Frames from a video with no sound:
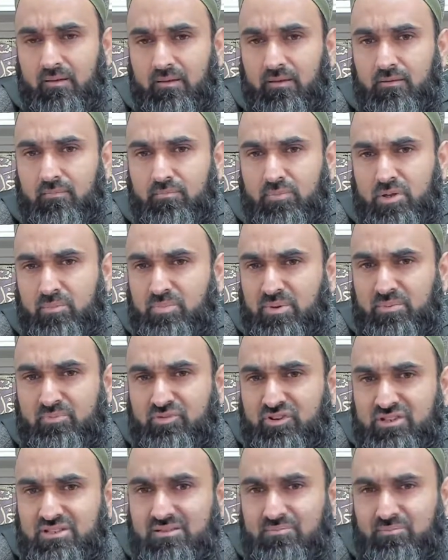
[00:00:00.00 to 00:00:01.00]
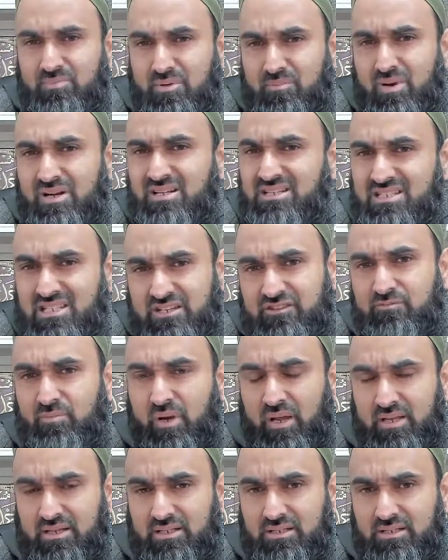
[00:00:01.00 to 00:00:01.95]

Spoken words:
people are deceived by it,